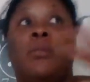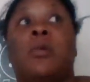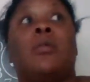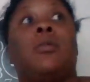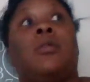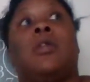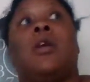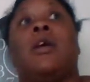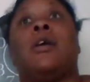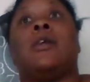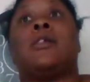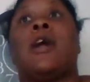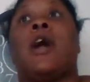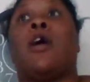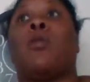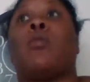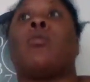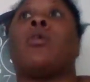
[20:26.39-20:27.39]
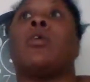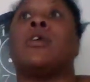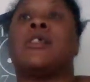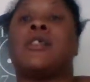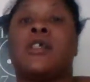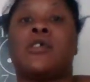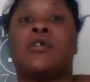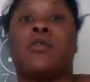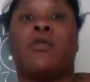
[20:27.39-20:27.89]
the entire world is
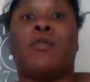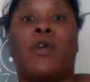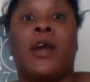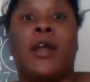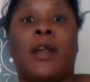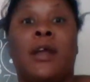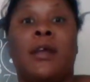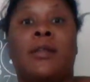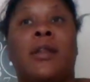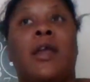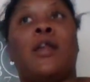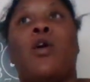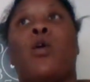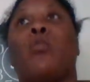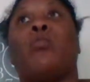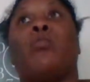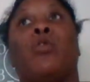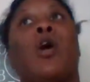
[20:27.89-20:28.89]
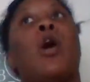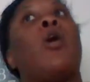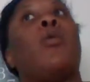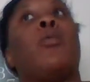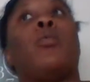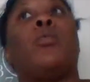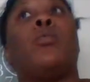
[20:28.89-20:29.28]
schizophrenic. They don't know.